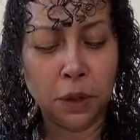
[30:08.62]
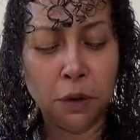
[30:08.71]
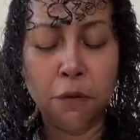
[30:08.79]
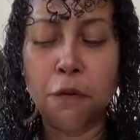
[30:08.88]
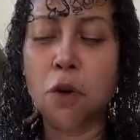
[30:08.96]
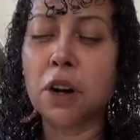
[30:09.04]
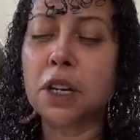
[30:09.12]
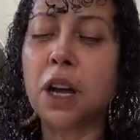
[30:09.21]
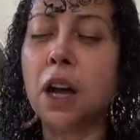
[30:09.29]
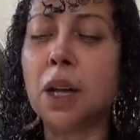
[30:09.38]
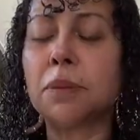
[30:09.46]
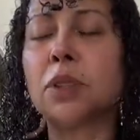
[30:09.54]
Four of
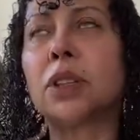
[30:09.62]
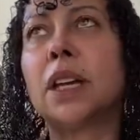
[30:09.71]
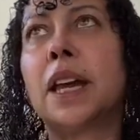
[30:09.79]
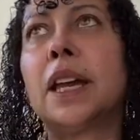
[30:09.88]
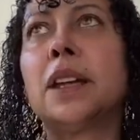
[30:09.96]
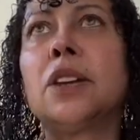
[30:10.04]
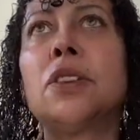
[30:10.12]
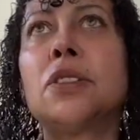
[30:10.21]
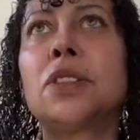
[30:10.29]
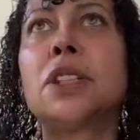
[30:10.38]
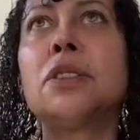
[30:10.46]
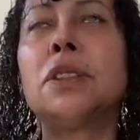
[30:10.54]
Cups, okay?
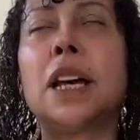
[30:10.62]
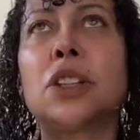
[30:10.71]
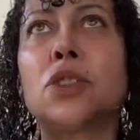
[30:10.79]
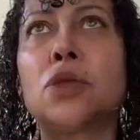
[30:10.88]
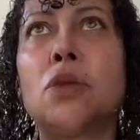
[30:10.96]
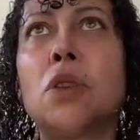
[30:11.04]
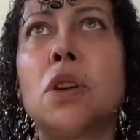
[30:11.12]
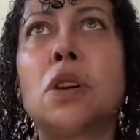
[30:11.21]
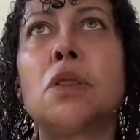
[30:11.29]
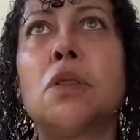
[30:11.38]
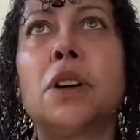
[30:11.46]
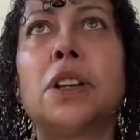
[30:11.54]
You're still not
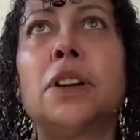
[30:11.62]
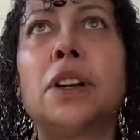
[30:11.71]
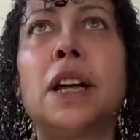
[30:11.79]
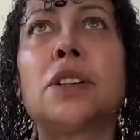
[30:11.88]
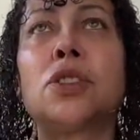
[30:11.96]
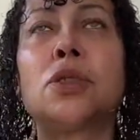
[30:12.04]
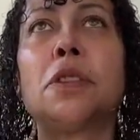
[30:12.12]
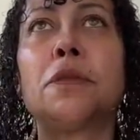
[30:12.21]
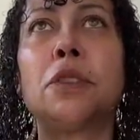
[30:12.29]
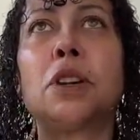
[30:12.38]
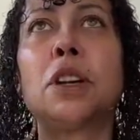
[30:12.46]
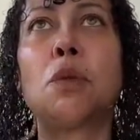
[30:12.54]
sure, or you're not sure
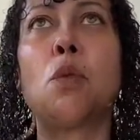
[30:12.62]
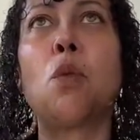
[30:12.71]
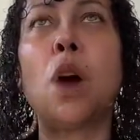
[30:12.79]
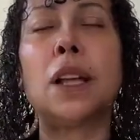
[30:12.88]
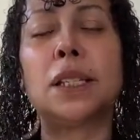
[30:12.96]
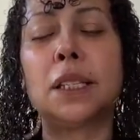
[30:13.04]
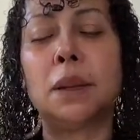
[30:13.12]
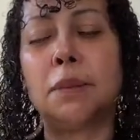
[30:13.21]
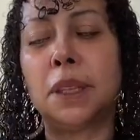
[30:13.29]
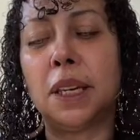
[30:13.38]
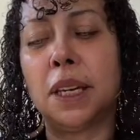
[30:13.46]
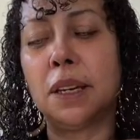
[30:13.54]
if you're going to want
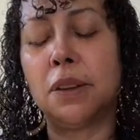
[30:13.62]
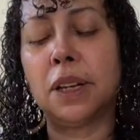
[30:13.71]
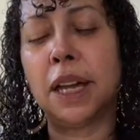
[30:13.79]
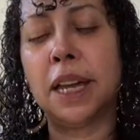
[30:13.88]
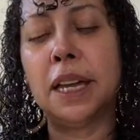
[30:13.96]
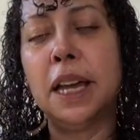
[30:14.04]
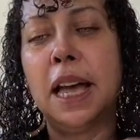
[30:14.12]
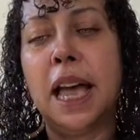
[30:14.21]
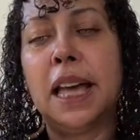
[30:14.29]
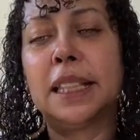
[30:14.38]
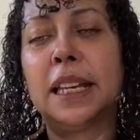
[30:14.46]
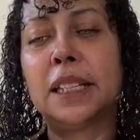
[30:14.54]
something, okay?
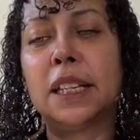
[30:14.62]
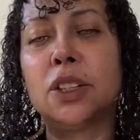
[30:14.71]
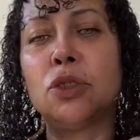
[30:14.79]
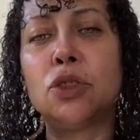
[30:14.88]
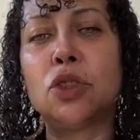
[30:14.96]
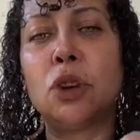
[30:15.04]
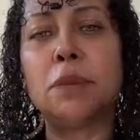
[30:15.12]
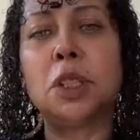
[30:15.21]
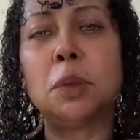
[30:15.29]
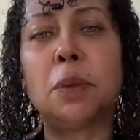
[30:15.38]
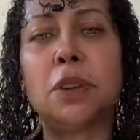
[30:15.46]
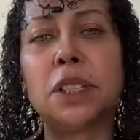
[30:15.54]
And then can you show
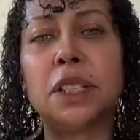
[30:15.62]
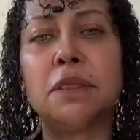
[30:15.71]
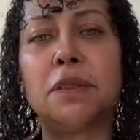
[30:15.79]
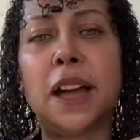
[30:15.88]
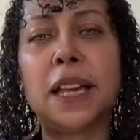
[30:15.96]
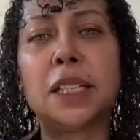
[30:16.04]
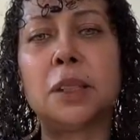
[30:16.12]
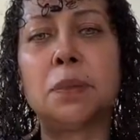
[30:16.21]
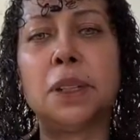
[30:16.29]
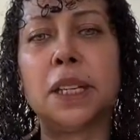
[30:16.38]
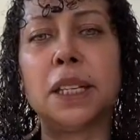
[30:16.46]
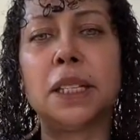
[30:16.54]
me Spirit's advice,
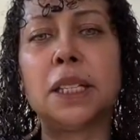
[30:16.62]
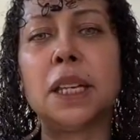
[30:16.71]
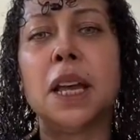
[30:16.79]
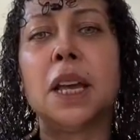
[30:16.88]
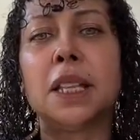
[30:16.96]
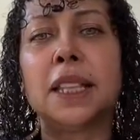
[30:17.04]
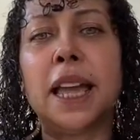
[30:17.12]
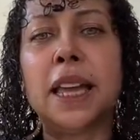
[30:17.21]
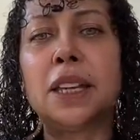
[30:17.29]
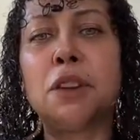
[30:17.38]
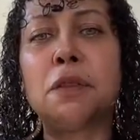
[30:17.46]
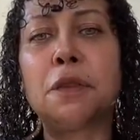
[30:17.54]
please?
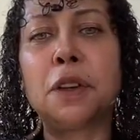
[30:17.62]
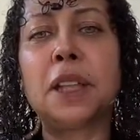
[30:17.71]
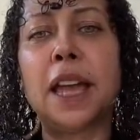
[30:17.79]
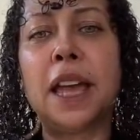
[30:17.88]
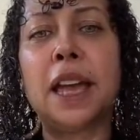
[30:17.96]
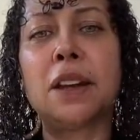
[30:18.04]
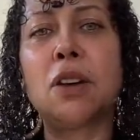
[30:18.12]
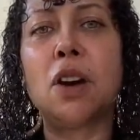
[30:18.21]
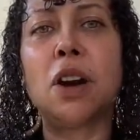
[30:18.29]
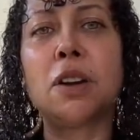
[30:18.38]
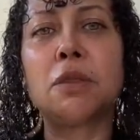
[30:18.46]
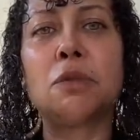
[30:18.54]
Thank you for the hand
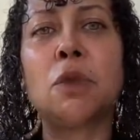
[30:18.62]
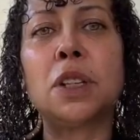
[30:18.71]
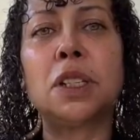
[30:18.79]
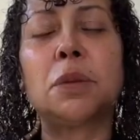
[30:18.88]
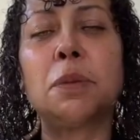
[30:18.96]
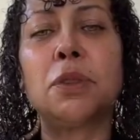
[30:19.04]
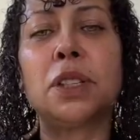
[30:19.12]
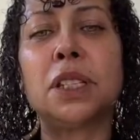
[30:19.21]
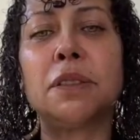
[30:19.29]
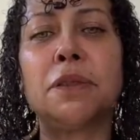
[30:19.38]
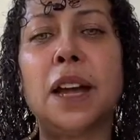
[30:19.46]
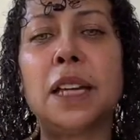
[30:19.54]
heart. What
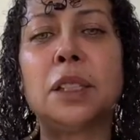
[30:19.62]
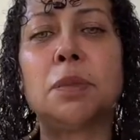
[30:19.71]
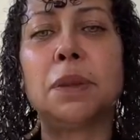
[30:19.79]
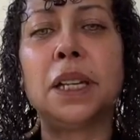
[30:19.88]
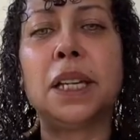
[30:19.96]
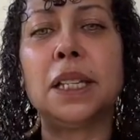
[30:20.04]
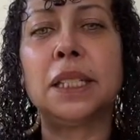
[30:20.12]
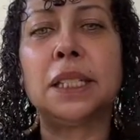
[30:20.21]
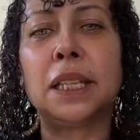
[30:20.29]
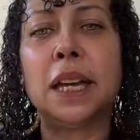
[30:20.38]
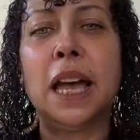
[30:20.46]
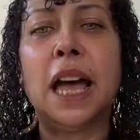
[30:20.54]
Spirit's advice, please?
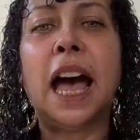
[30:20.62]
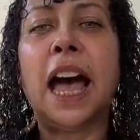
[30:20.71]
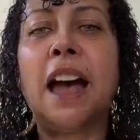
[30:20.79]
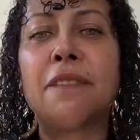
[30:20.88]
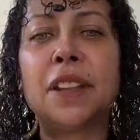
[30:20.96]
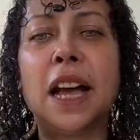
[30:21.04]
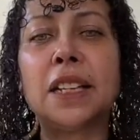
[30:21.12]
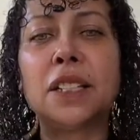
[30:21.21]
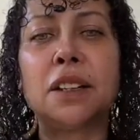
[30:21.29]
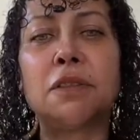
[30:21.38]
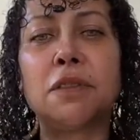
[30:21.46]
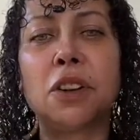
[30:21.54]
I have
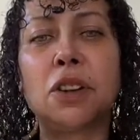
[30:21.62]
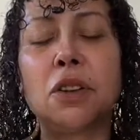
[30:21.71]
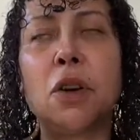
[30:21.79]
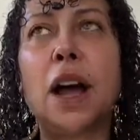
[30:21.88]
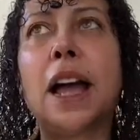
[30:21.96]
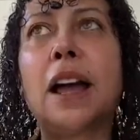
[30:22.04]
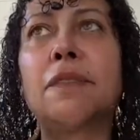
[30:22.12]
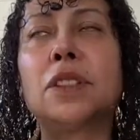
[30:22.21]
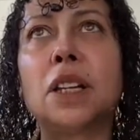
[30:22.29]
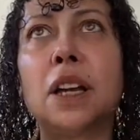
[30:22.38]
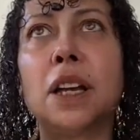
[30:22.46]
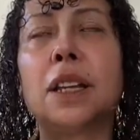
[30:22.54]
not done Virgo. I
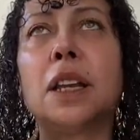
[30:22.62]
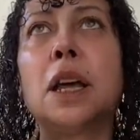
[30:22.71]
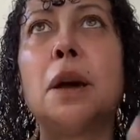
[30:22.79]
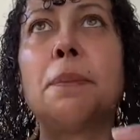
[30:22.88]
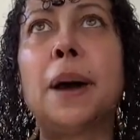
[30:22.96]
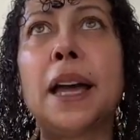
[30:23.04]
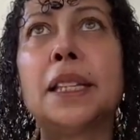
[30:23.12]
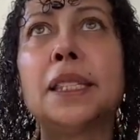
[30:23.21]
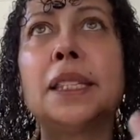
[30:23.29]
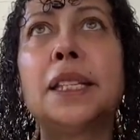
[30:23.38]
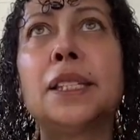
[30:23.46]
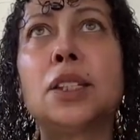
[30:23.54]
have done
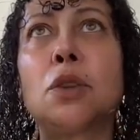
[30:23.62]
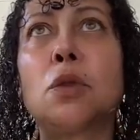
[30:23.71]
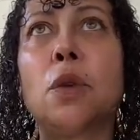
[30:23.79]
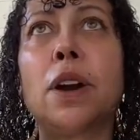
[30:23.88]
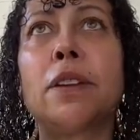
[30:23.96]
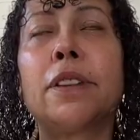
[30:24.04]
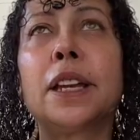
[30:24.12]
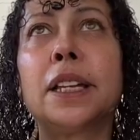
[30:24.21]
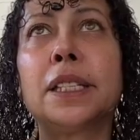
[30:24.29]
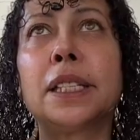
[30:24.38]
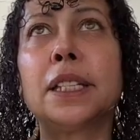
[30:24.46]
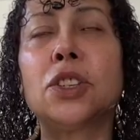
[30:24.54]
Pisces,
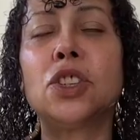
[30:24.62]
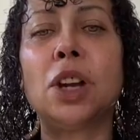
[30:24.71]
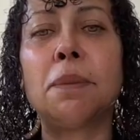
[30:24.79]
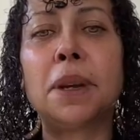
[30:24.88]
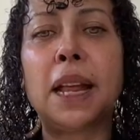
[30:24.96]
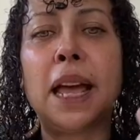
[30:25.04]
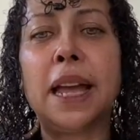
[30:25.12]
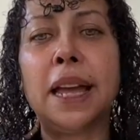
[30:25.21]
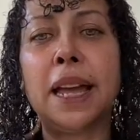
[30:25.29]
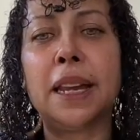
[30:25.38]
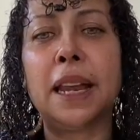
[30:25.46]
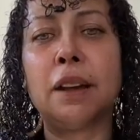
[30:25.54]
Aquarius, Gemini,
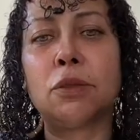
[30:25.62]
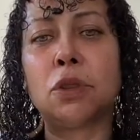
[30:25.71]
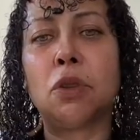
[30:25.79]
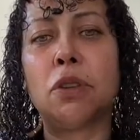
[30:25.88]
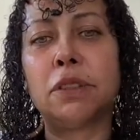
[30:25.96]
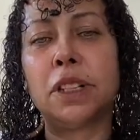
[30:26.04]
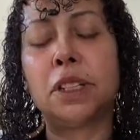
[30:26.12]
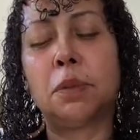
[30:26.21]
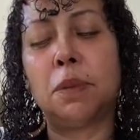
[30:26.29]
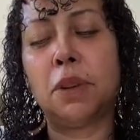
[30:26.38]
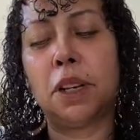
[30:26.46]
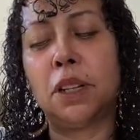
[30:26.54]
and now Taurus.
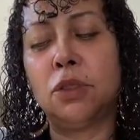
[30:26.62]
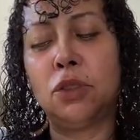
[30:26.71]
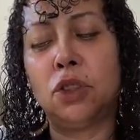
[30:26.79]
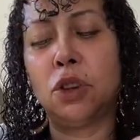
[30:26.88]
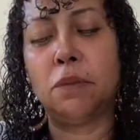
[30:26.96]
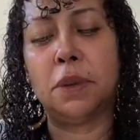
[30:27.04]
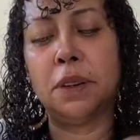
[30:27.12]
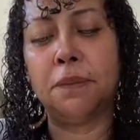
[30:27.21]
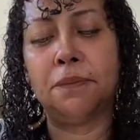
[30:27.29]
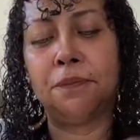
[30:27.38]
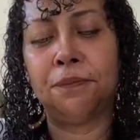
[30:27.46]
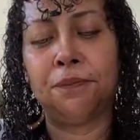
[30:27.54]
Spirit, can you show me?